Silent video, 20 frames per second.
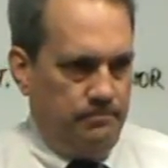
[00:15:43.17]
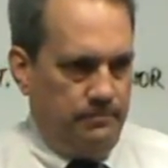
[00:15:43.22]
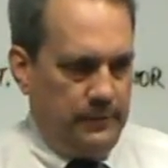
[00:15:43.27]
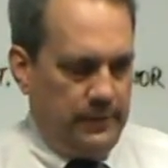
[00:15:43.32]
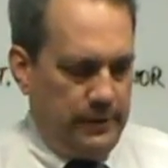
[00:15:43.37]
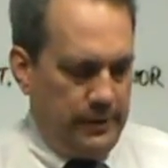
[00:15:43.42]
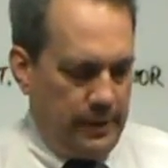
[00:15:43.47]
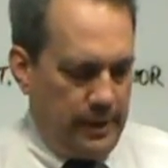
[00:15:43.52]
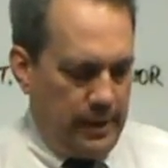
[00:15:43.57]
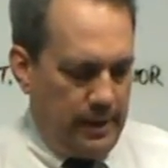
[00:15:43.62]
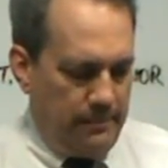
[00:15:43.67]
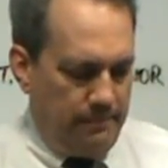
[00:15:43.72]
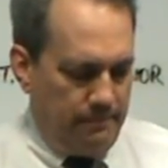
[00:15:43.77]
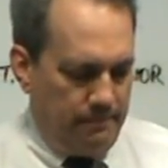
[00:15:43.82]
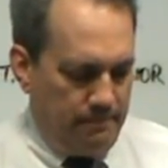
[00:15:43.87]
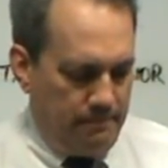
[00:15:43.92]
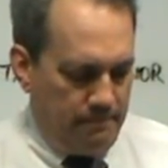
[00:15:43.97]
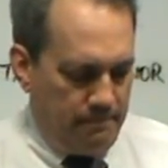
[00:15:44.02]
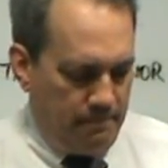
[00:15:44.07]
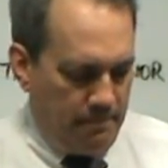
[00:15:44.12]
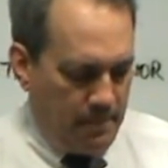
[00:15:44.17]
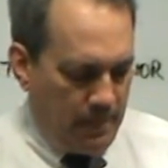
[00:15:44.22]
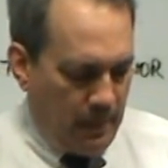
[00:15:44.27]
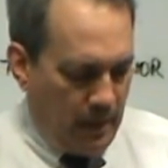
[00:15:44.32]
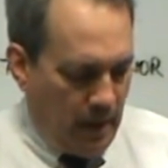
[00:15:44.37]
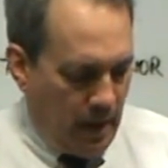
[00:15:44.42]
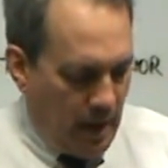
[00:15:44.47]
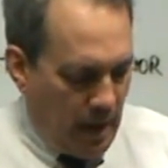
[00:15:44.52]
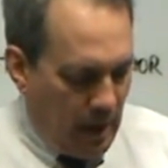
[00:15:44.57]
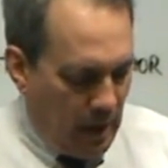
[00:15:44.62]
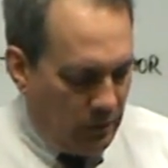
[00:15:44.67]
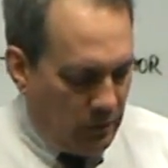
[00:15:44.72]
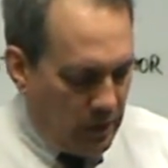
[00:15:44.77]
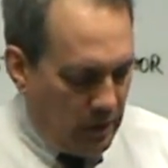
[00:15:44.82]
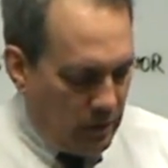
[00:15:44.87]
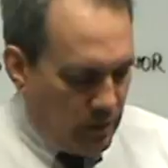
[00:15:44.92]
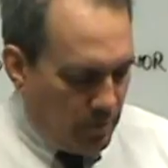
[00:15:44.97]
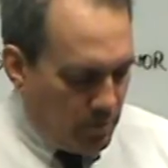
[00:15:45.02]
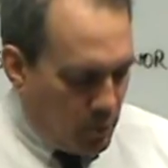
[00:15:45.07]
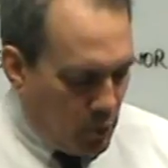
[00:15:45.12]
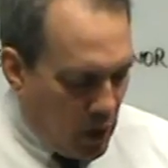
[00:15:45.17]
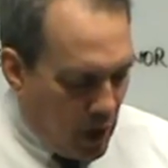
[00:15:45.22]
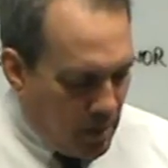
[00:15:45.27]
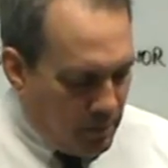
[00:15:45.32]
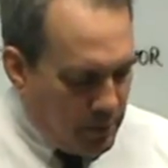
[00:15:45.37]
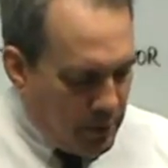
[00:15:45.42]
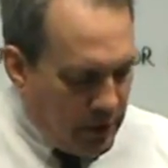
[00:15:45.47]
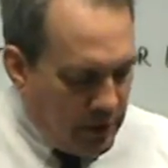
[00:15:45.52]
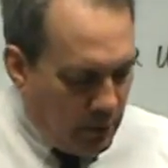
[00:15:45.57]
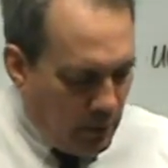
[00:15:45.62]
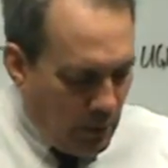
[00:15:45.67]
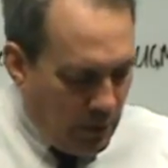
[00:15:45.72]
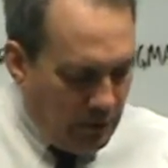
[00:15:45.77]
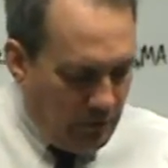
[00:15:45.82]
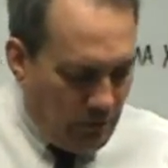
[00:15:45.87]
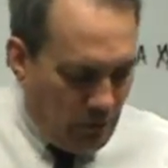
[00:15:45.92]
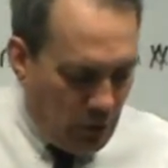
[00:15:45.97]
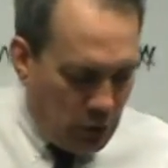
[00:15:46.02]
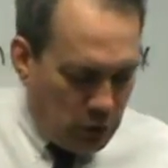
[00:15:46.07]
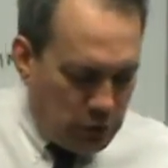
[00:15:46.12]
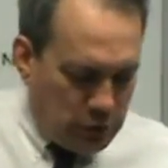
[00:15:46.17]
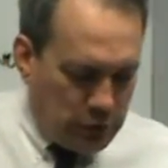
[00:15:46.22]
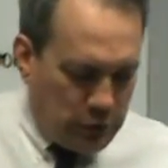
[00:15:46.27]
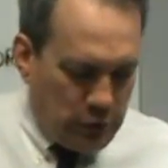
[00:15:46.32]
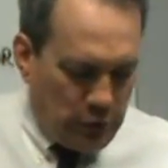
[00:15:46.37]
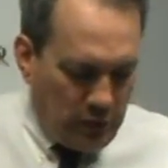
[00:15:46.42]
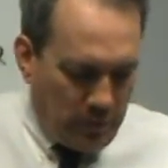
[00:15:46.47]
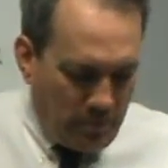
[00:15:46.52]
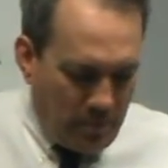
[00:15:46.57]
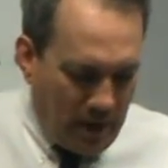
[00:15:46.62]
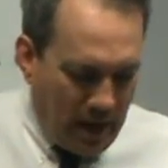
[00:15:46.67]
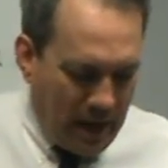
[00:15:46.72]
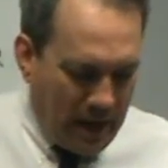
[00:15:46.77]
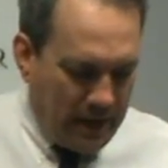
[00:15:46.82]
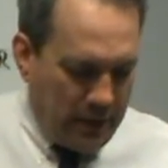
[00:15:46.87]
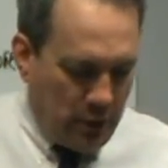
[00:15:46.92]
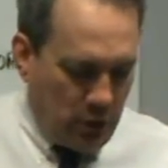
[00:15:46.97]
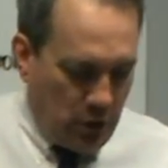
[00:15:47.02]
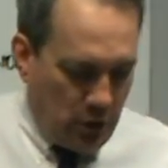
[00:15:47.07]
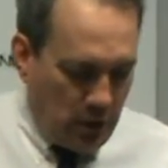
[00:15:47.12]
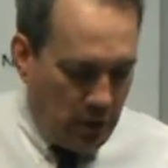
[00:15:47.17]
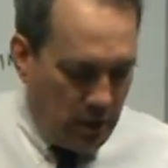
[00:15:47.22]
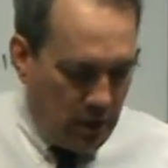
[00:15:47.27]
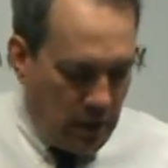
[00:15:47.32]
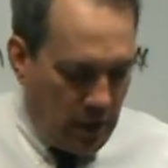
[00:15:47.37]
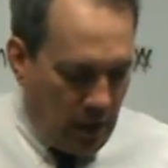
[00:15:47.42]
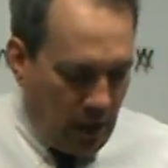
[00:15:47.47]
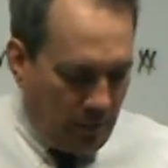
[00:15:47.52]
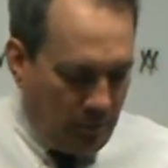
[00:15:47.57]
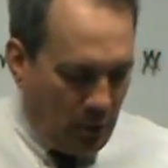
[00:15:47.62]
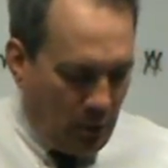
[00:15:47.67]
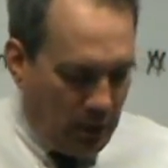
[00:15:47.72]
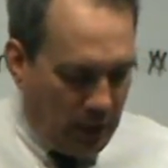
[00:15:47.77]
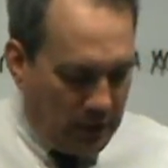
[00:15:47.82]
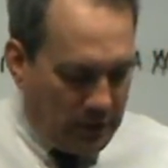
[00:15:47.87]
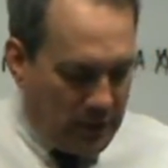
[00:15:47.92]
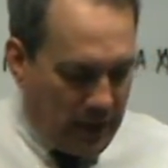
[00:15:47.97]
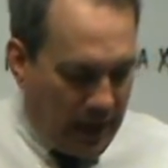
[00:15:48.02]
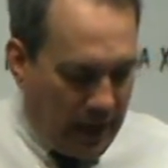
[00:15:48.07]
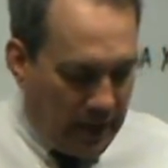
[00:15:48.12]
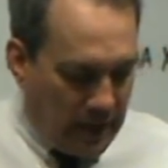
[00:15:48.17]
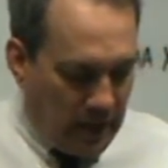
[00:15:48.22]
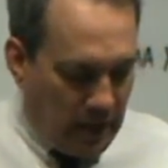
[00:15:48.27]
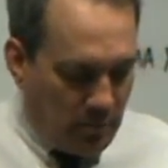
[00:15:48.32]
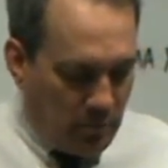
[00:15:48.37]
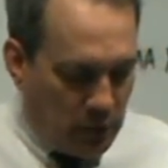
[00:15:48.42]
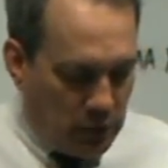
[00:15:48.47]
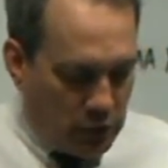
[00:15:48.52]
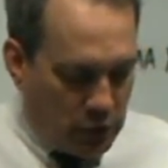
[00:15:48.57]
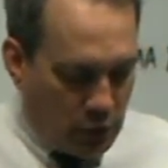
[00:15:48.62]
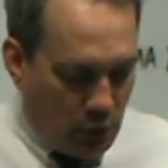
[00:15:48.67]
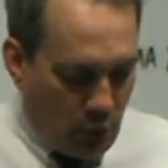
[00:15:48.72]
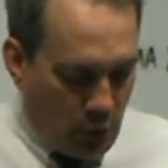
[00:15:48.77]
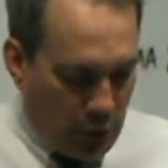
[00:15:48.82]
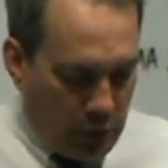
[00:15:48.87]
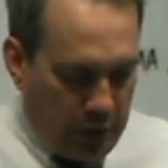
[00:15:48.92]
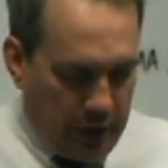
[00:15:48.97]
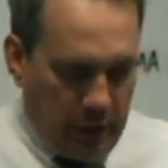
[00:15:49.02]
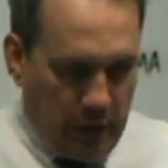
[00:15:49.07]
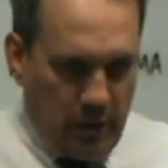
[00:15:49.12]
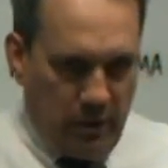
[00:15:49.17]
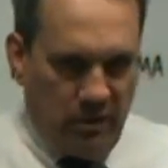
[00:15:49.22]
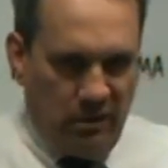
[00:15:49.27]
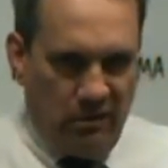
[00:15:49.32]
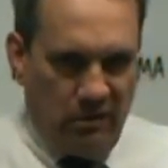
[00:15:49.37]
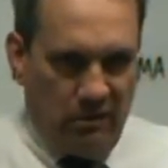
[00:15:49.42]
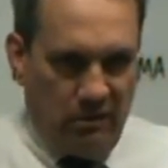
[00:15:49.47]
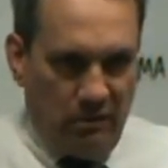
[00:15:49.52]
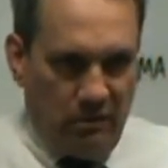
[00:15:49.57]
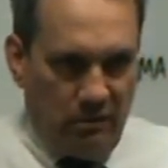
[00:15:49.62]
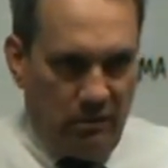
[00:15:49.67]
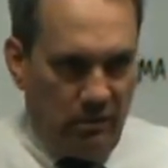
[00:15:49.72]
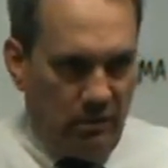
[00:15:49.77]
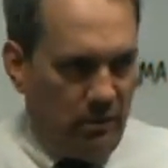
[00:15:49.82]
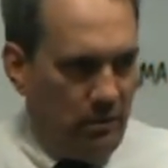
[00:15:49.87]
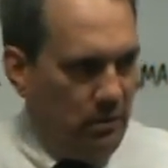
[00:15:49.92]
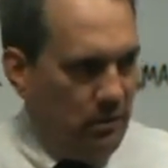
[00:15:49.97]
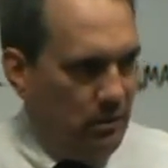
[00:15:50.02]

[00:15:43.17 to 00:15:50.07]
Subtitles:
Okay. And then the property reverts to the minor upon attaining majority. Oh,